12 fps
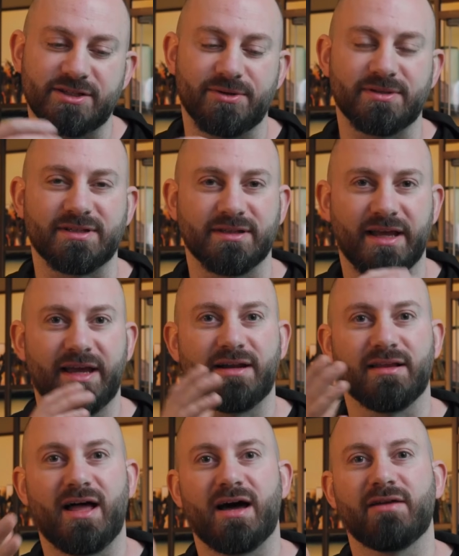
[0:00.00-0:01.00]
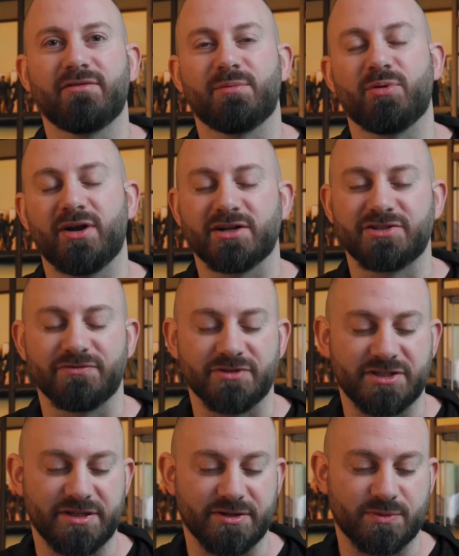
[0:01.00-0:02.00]
So it delayed a lot of the production
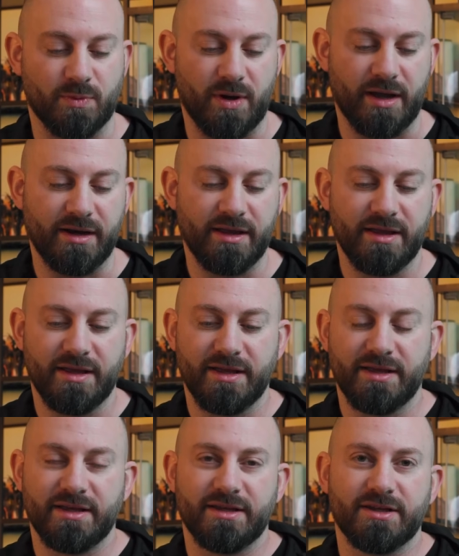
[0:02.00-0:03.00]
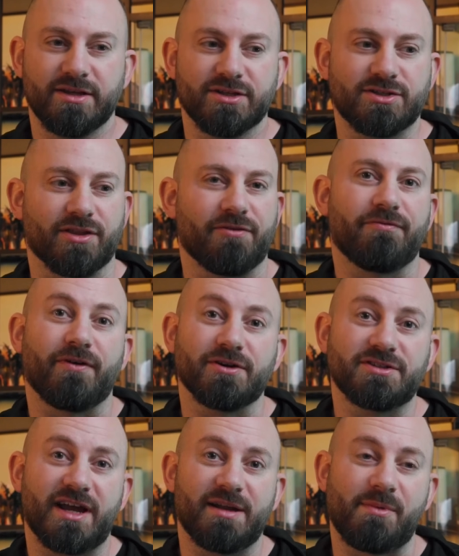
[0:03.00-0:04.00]
for Series 1. So the
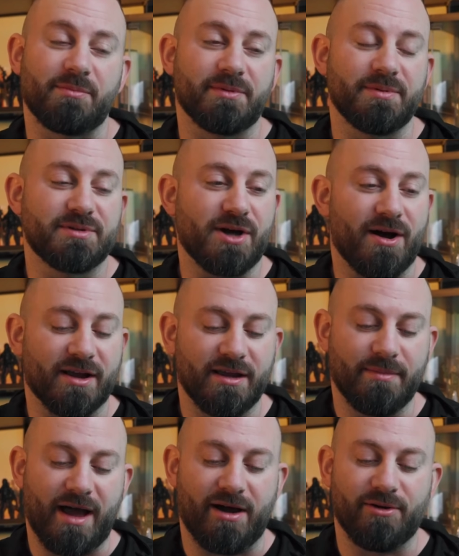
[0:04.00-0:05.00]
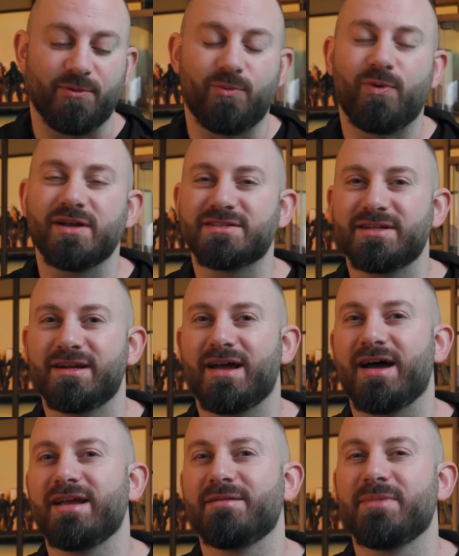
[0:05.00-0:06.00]
first item I'm going to be talking about wasn't an
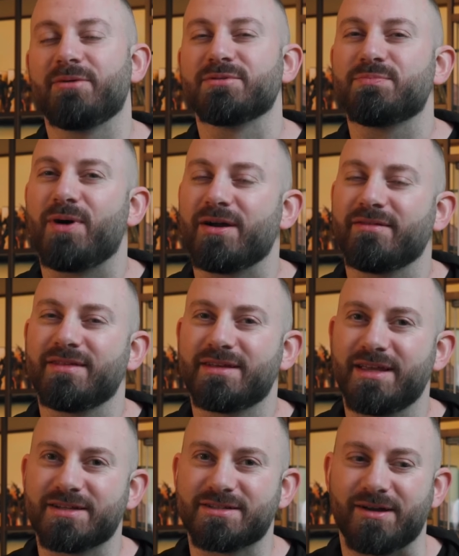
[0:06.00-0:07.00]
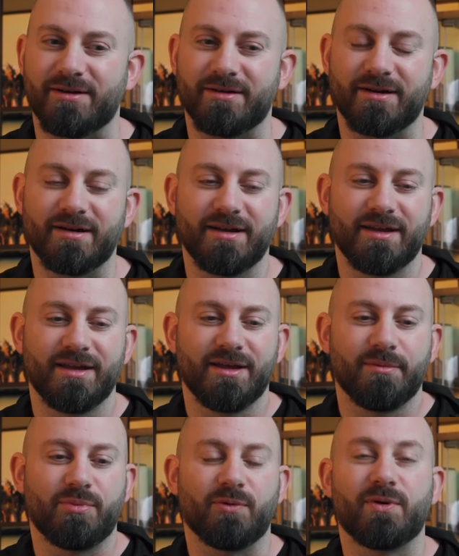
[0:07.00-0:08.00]
item that was part of the Kickstarter,
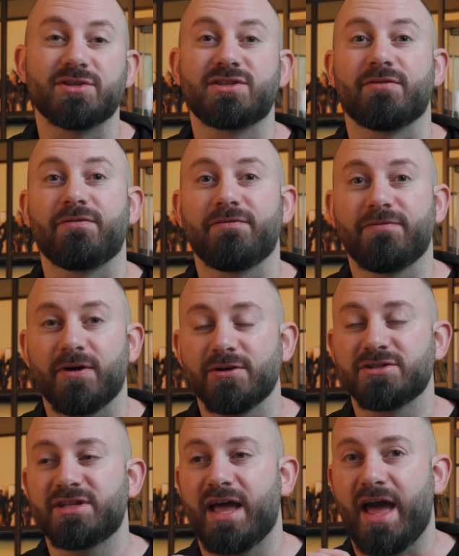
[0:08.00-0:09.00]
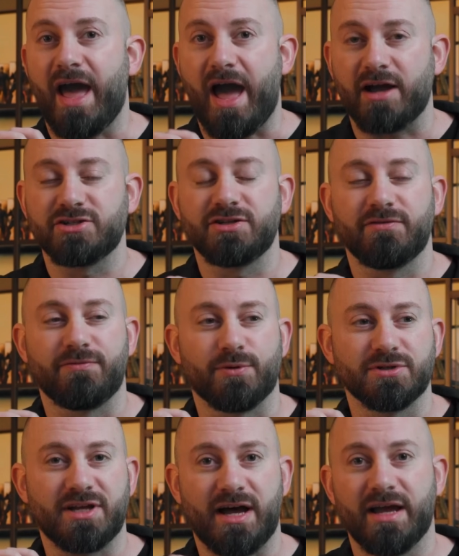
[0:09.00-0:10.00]
but was the first Action
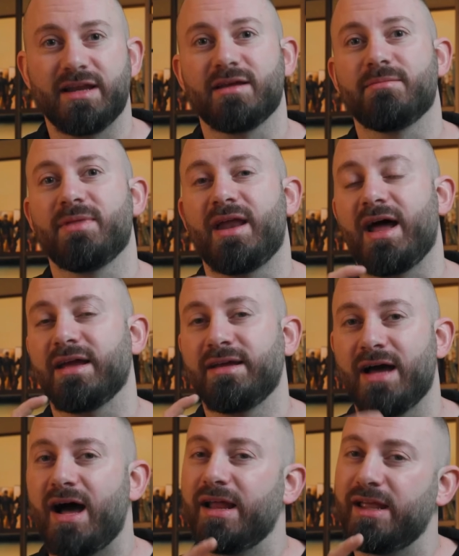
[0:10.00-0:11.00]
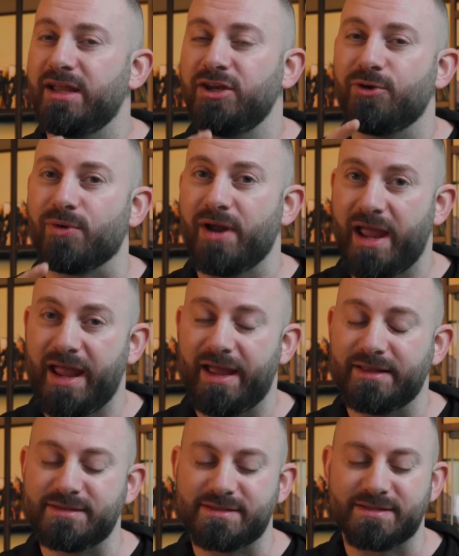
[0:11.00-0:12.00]
Force item that I got in your
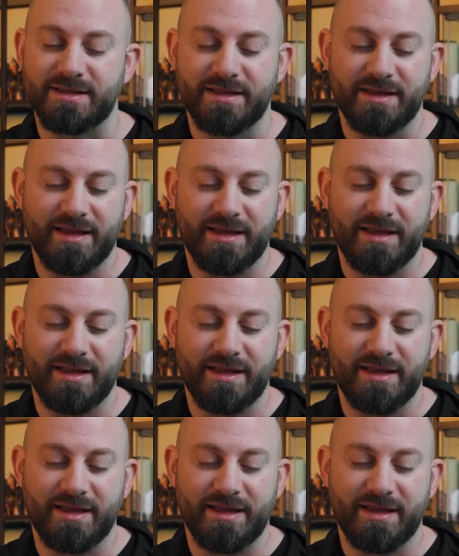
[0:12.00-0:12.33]
hands.